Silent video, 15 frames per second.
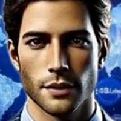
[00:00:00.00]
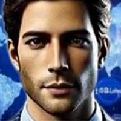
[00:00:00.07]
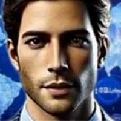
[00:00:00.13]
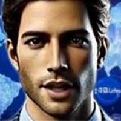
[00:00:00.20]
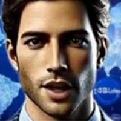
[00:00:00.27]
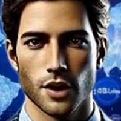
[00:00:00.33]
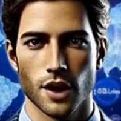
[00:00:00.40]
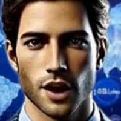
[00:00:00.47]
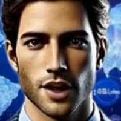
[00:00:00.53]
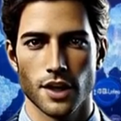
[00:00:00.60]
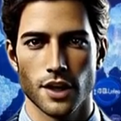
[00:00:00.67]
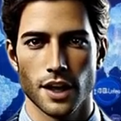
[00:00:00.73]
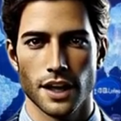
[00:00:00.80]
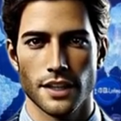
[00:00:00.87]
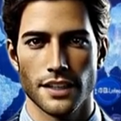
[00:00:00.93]

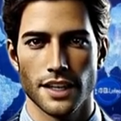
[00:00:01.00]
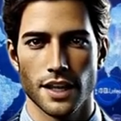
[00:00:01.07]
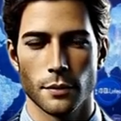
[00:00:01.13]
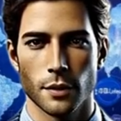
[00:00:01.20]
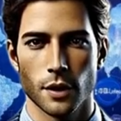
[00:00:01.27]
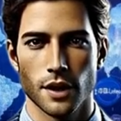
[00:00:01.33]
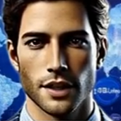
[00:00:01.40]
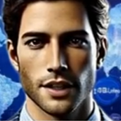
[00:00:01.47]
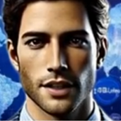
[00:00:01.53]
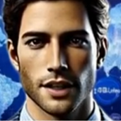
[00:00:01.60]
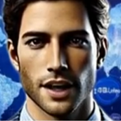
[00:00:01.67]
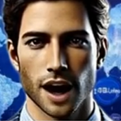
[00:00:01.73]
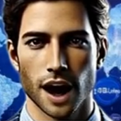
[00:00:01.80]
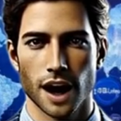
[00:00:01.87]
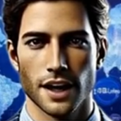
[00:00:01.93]
administration has experienced
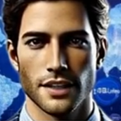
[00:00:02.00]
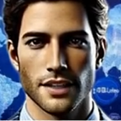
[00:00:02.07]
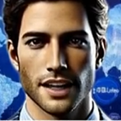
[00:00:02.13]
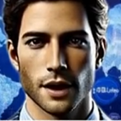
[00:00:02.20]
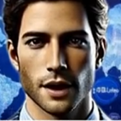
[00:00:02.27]
the highest